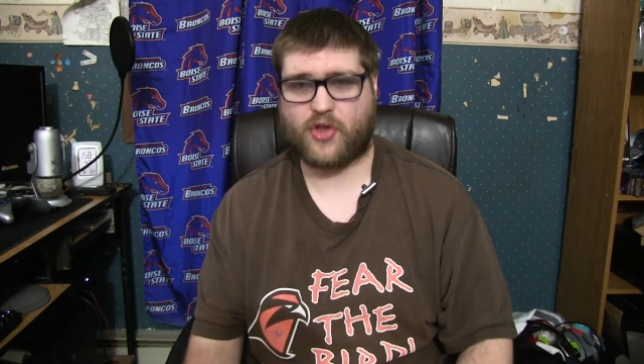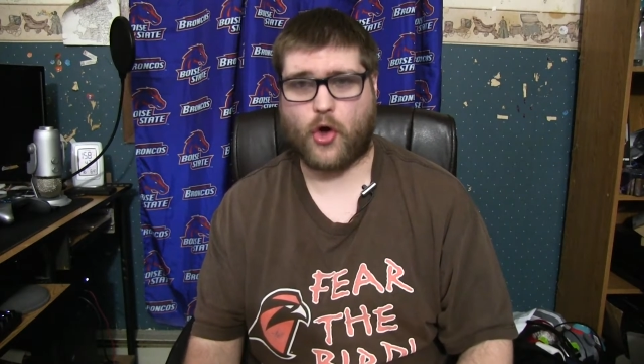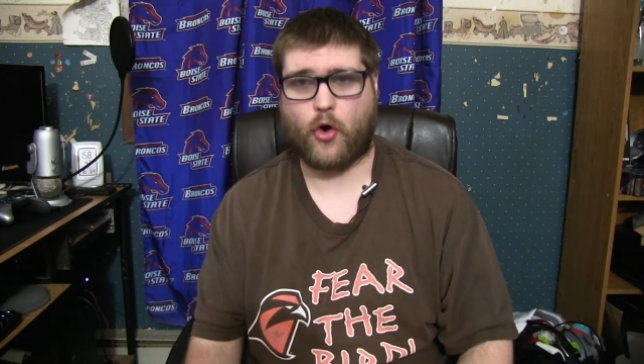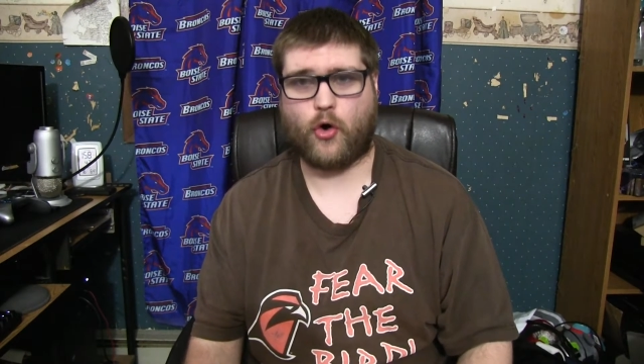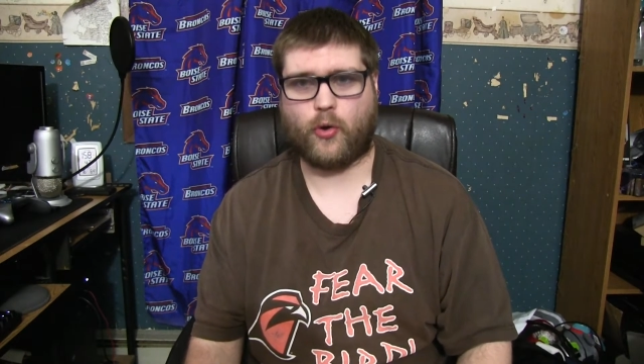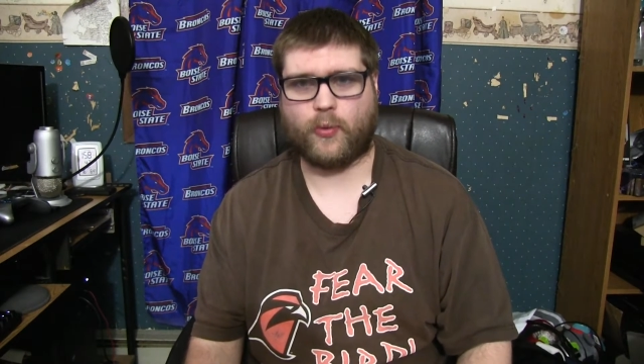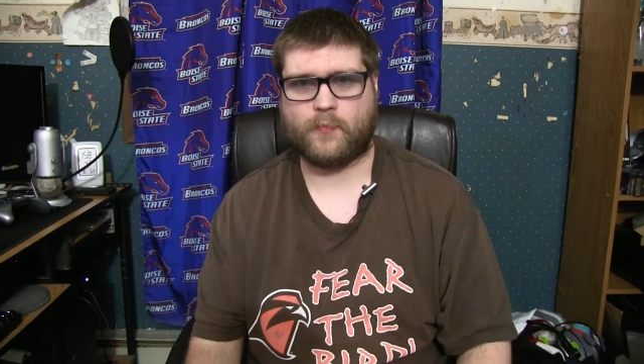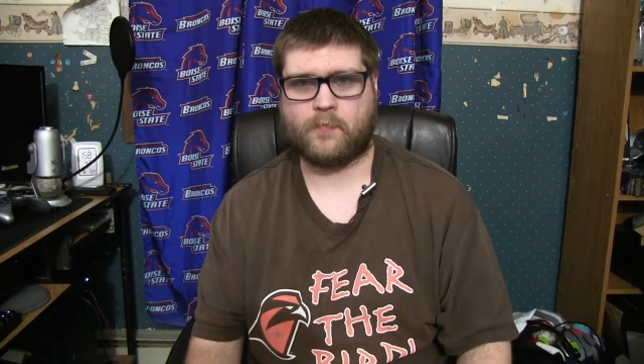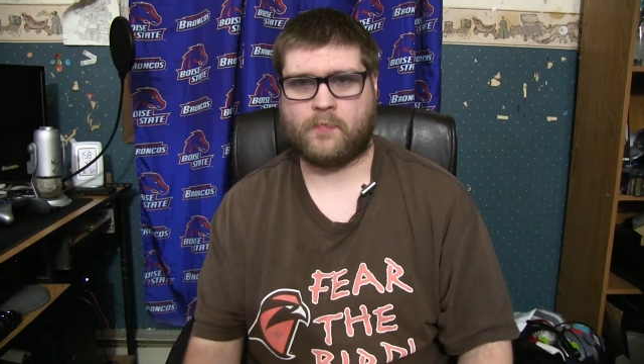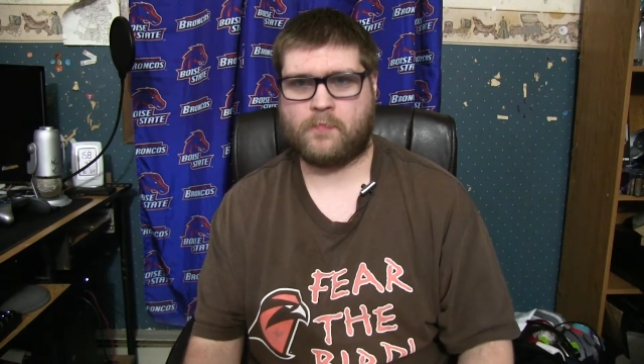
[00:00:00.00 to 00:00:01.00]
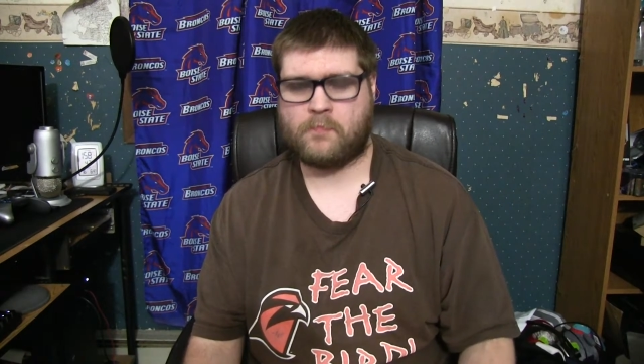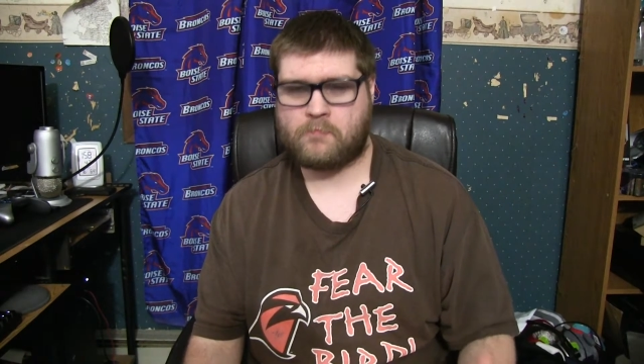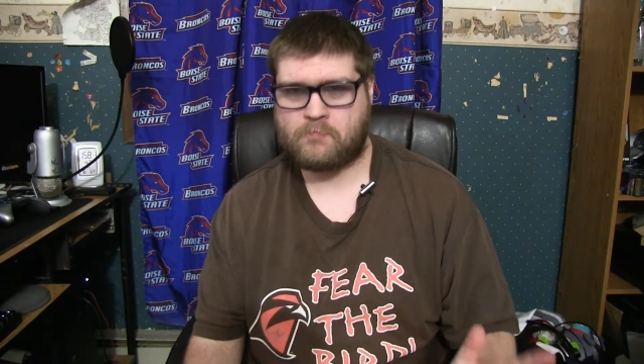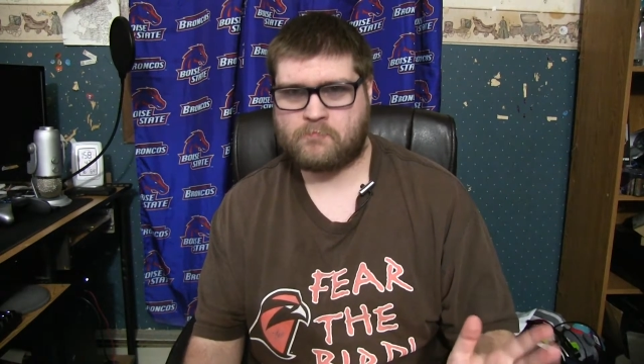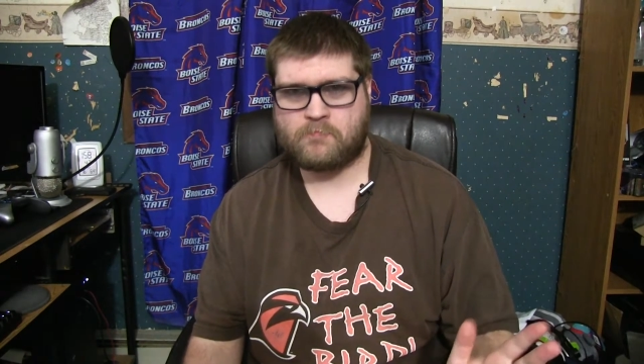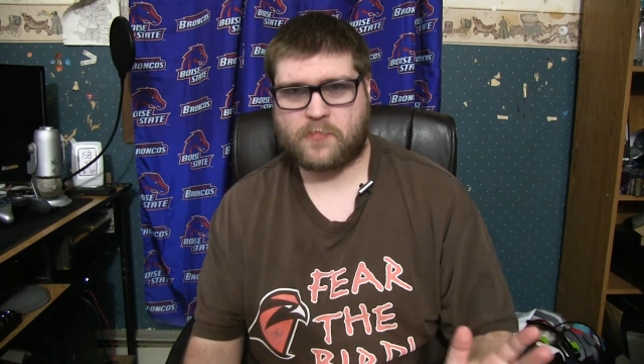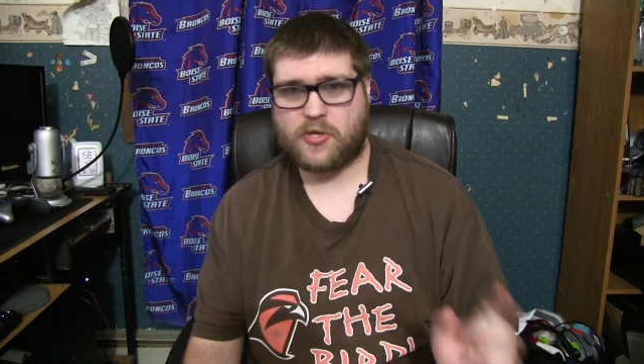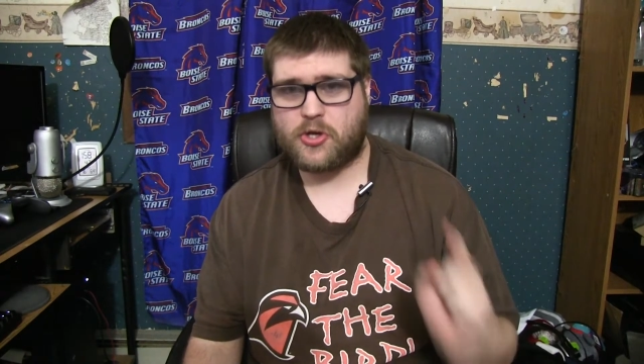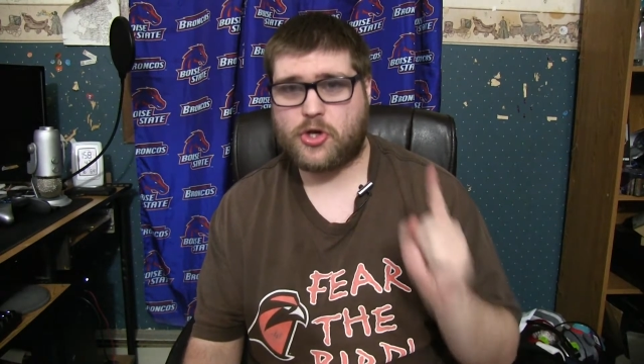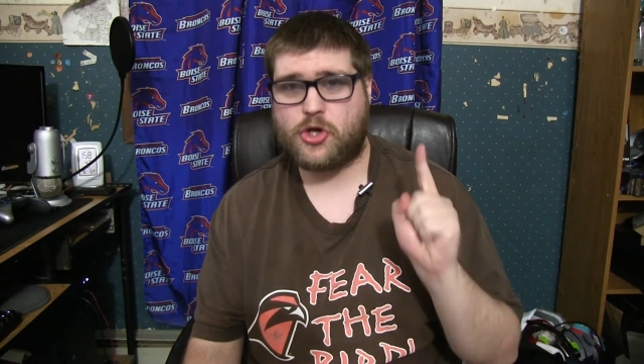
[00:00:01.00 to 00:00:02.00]
called
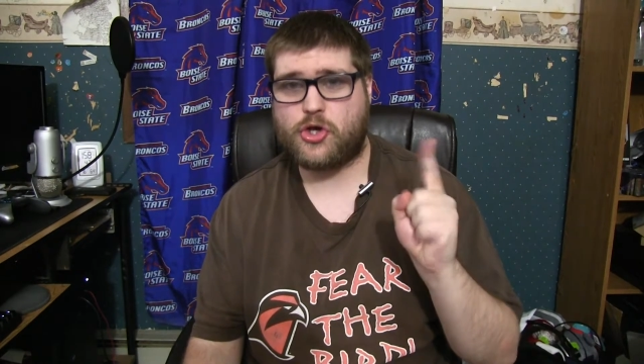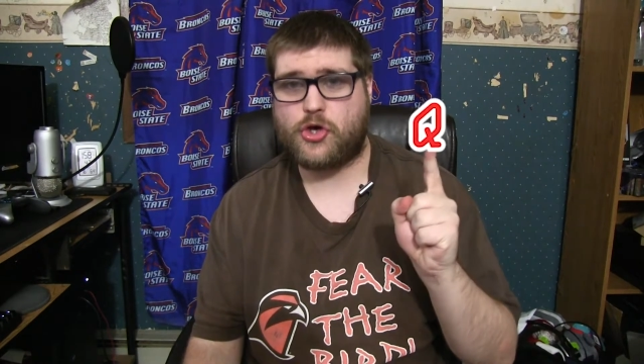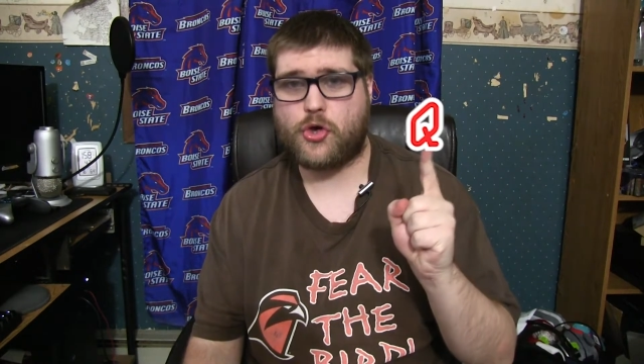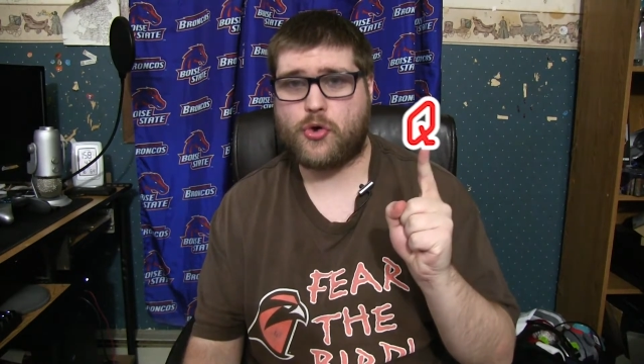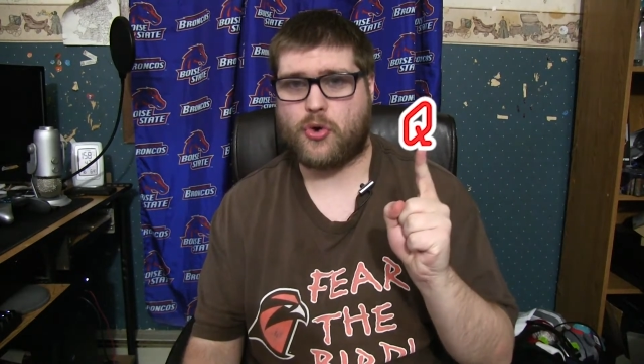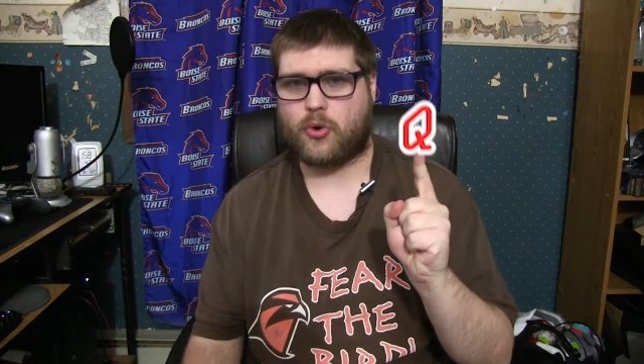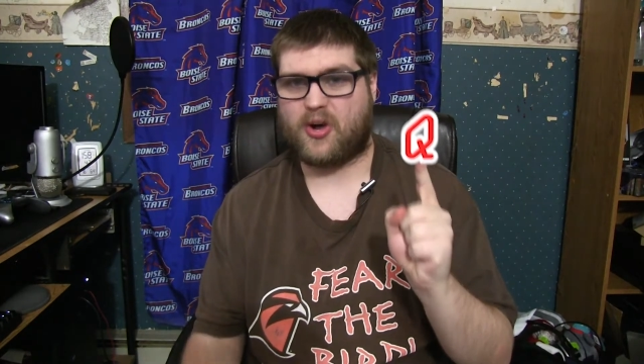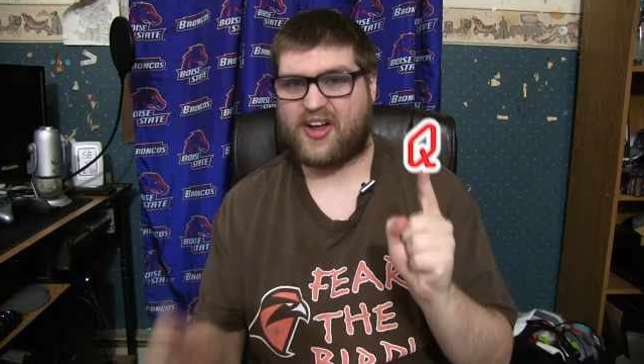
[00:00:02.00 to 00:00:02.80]
Q&A